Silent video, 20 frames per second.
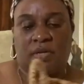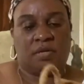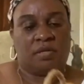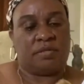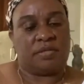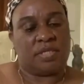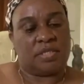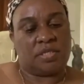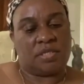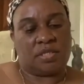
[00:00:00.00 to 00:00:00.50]

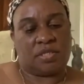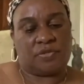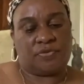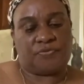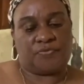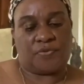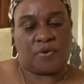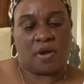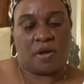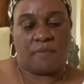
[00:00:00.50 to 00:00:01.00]
This is
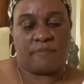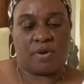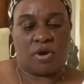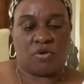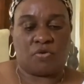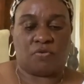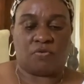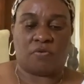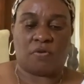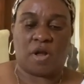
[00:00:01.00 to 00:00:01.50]
from
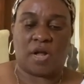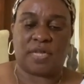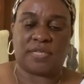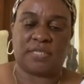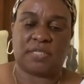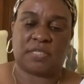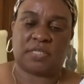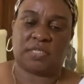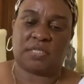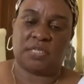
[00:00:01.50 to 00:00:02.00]

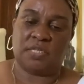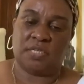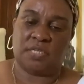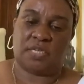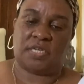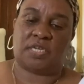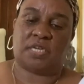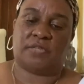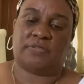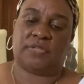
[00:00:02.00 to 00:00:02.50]
Ross.
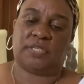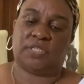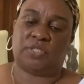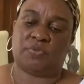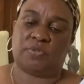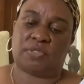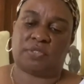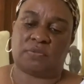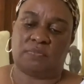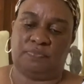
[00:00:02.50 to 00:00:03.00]
Yeah, this
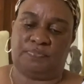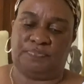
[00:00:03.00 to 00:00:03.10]
was